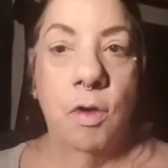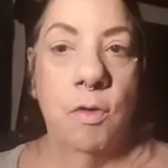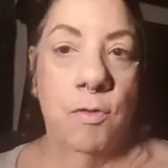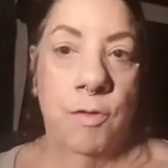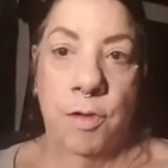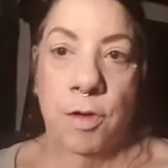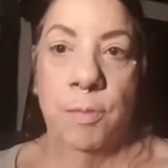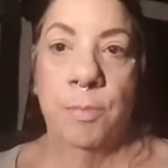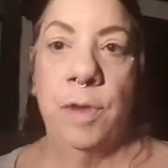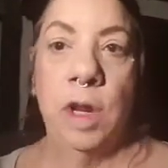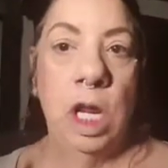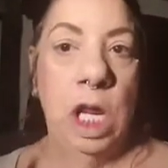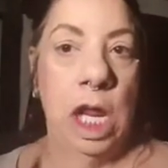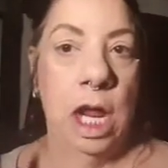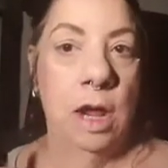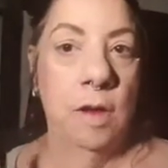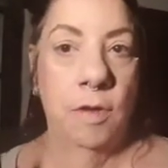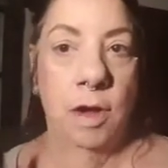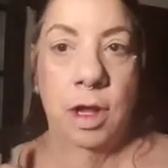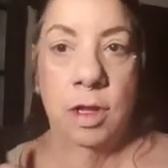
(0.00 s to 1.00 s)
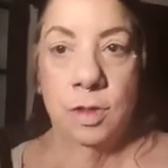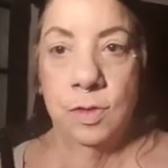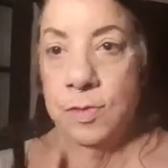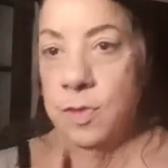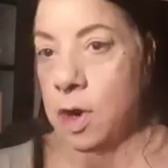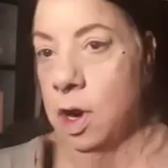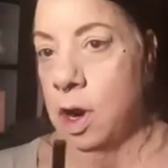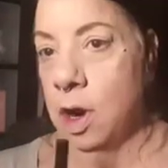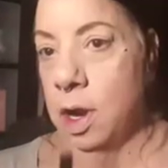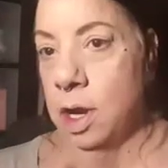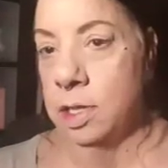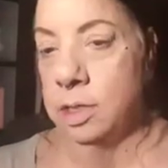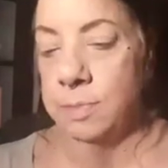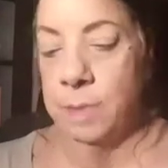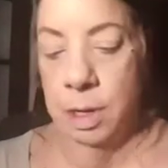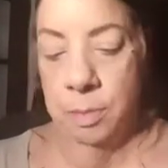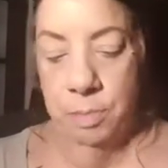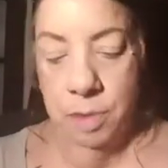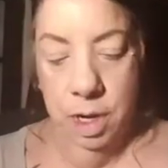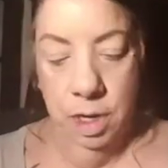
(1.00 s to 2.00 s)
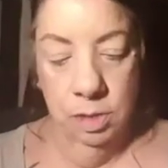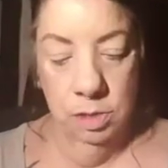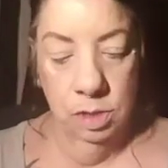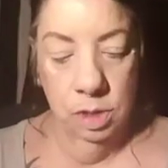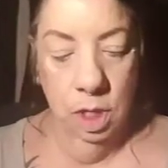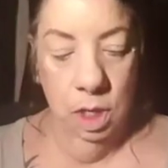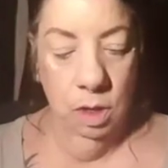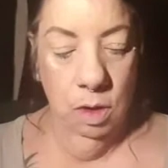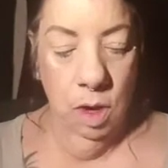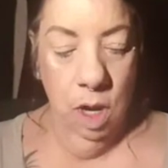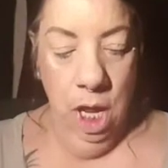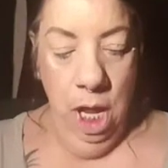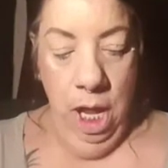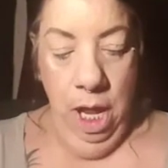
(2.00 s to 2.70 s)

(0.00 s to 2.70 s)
for me as far as my brows go.